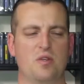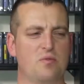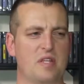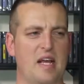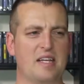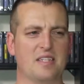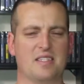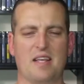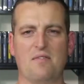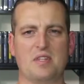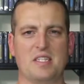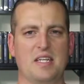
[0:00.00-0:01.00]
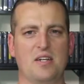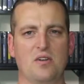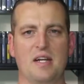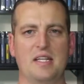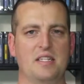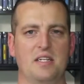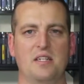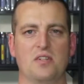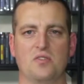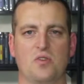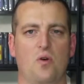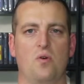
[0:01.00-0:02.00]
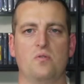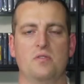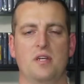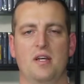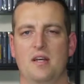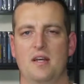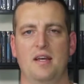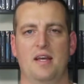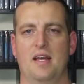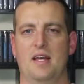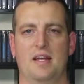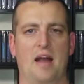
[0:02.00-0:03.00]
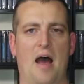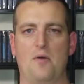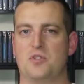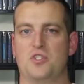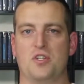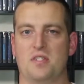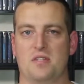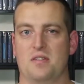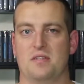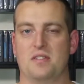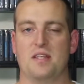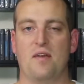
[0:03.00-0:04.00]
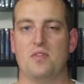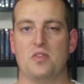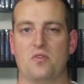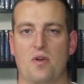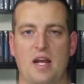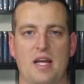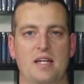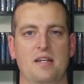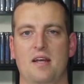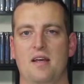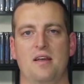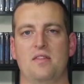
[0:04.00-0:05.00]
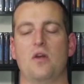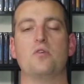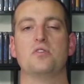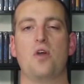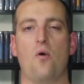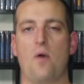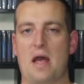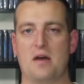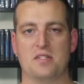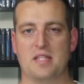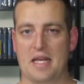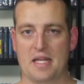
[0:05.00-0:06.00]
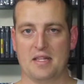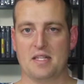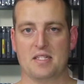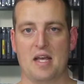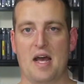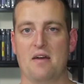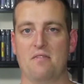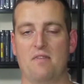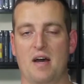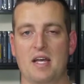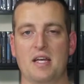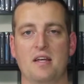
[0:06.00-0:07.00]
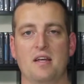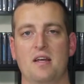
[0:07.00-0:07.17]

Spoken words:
He was like 17 or 18 years old, and I was just in 7th grade. There was no way I was taking this guy in a fight.